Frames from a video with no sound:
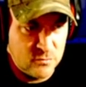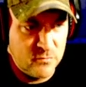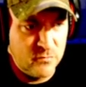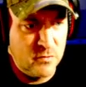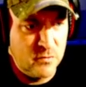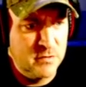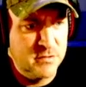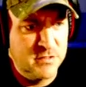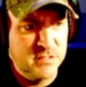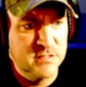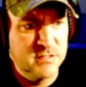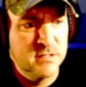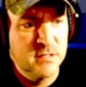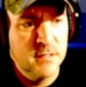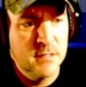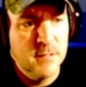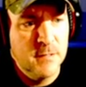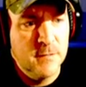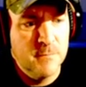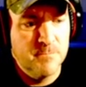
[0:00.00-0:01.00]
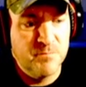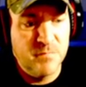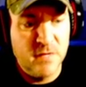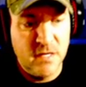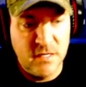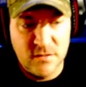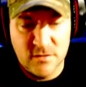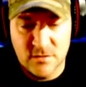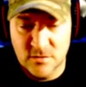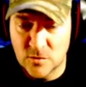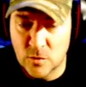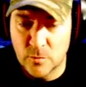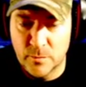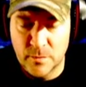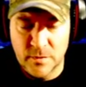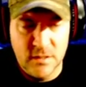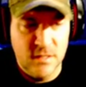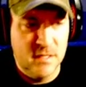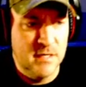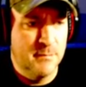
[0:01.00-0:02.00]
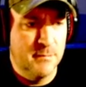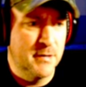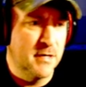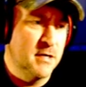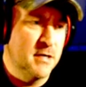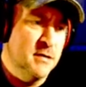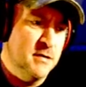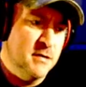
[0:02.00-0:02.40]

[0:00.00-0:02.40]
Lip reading: voyages that's open to anybody.